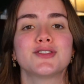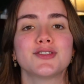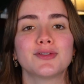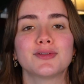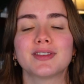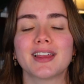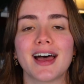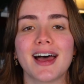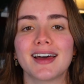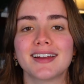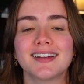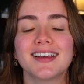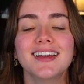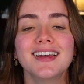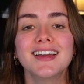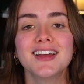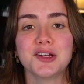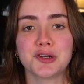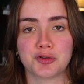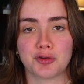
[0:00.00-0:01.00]
do that
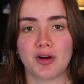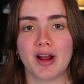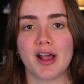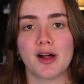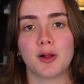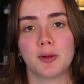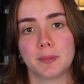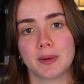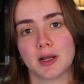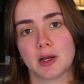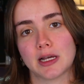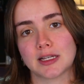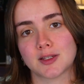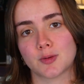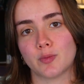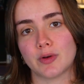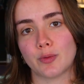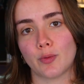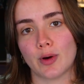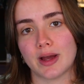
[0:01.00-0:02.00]
trail because
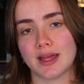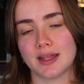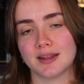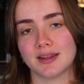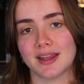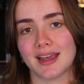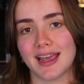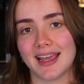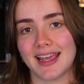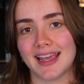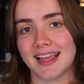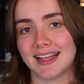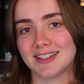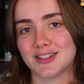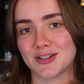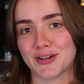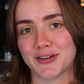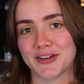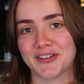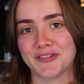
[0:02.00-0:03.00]
we went
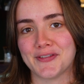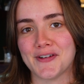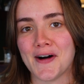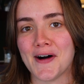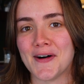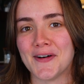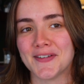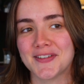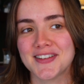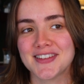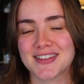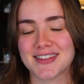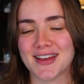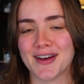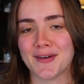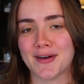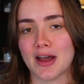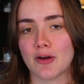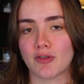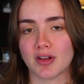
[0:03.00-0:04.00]
during fall,
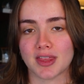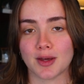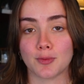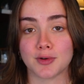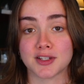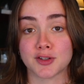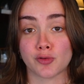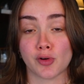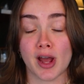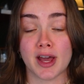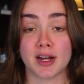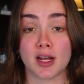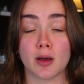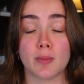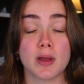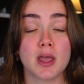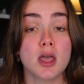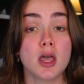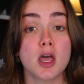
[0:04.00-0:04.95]
so everything was dried up.